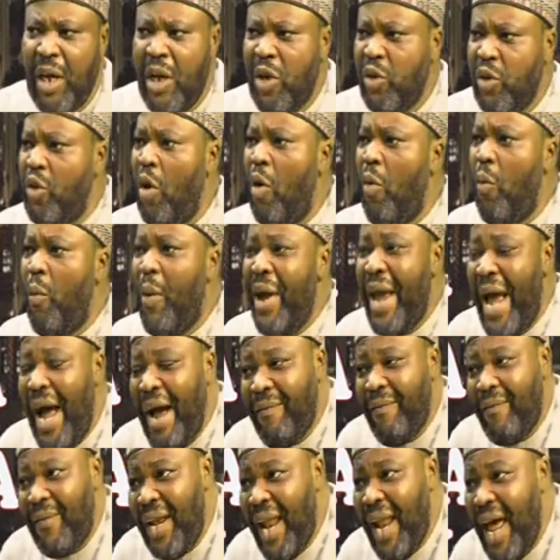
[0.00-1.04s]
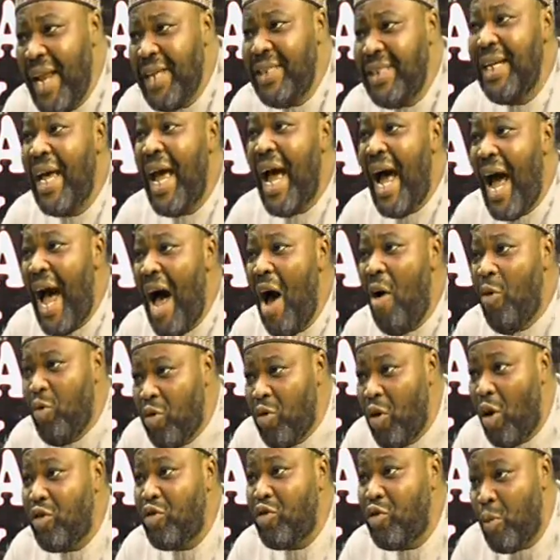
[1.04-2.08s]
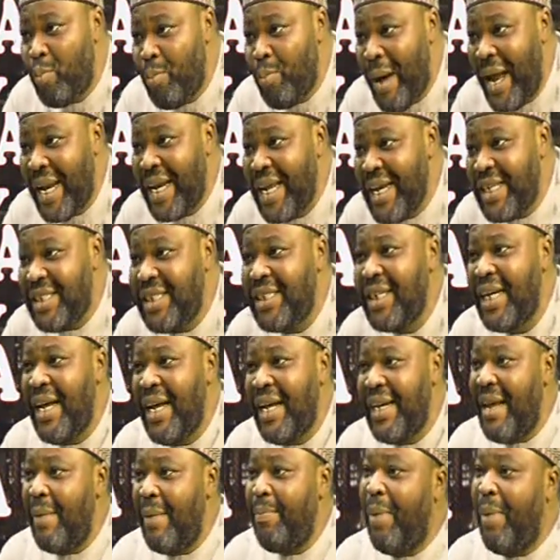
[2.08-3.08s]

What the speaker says: So we have learned how not to manage the